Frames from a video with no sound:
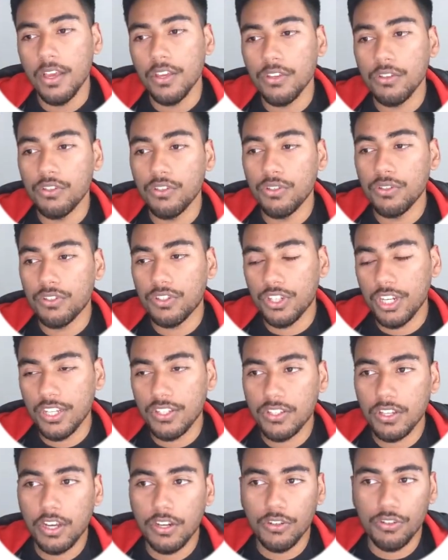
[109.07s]
You use
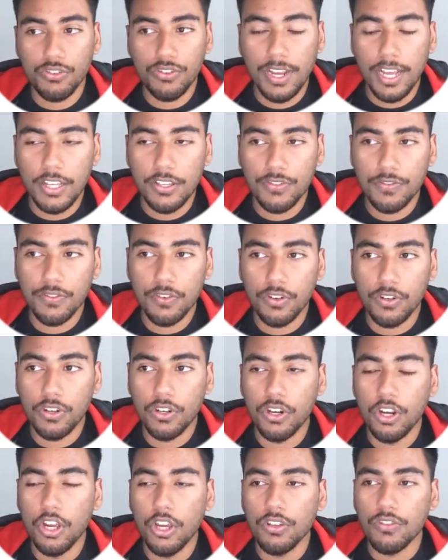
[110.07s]
JSON to
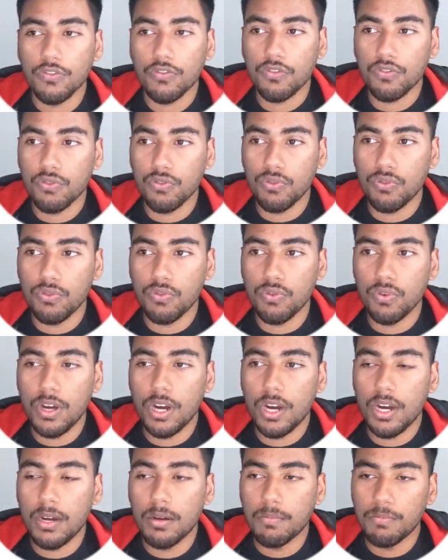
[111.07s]
transfer through
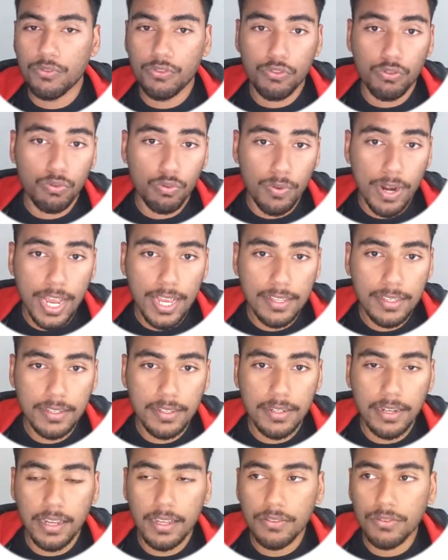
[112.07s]
um, through
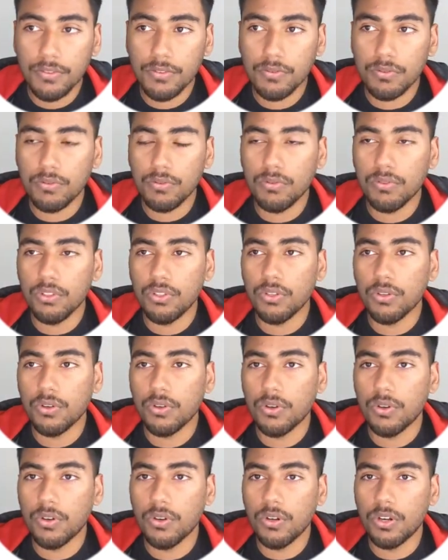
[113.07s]
REST and through
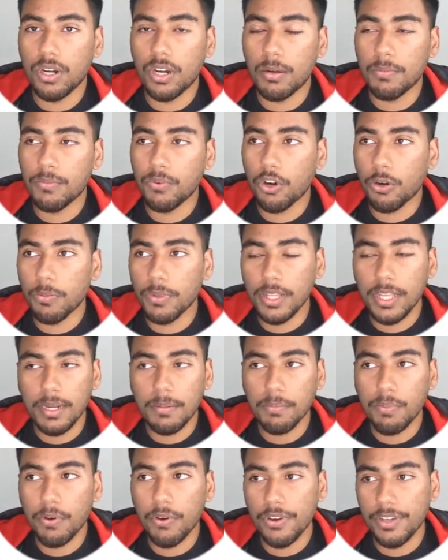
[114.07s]
your um, normal
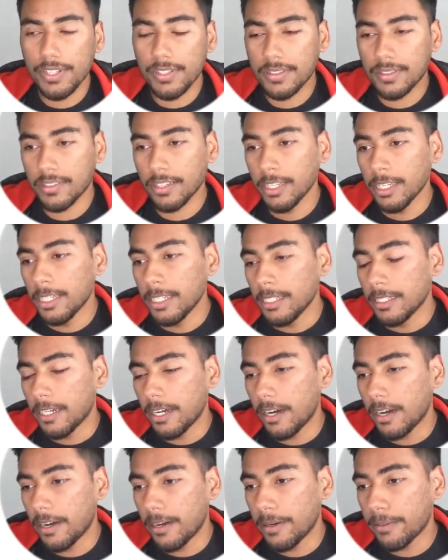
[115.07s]
endpoints.
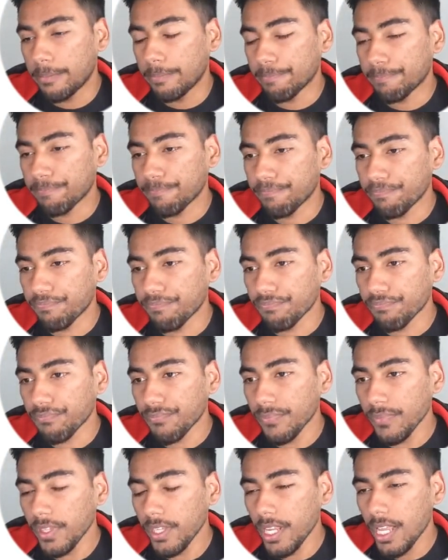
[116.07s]
Um,
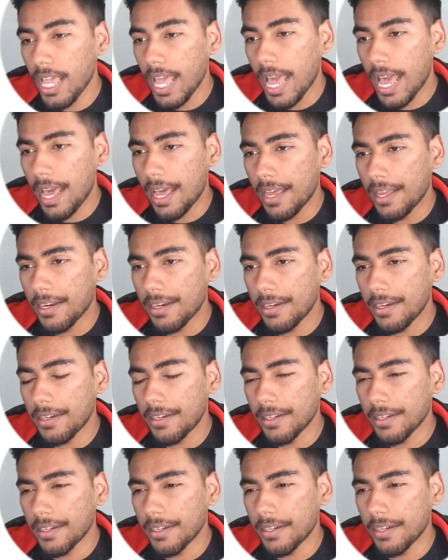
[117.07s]
and
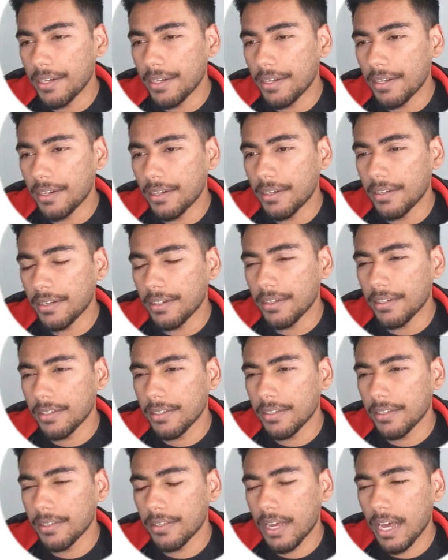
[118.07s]
uh,
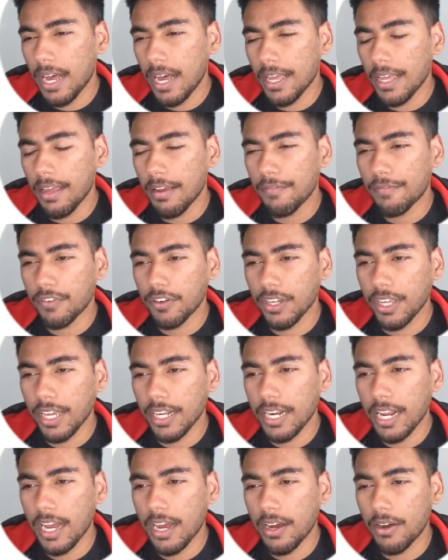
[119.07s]
I
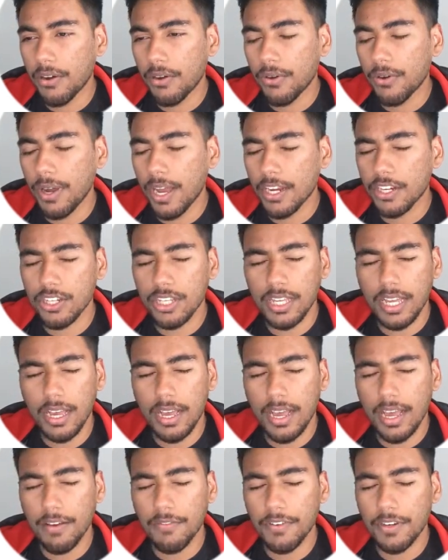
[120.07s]
forget how. Actually, I
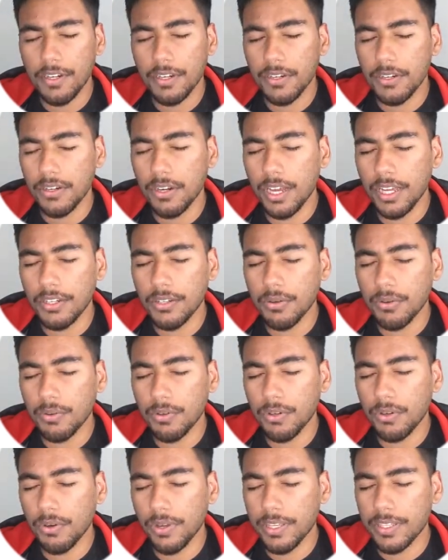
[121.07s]
haven't. I
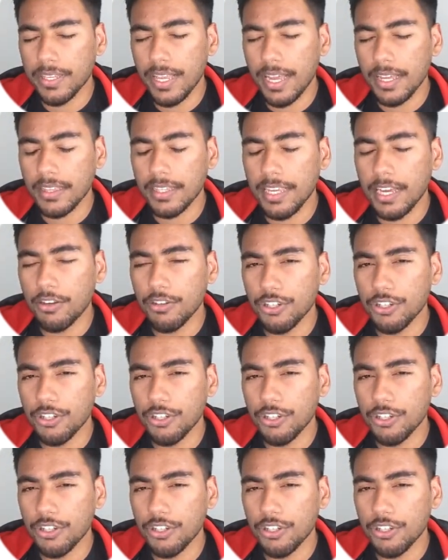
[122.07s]
don't know exactly how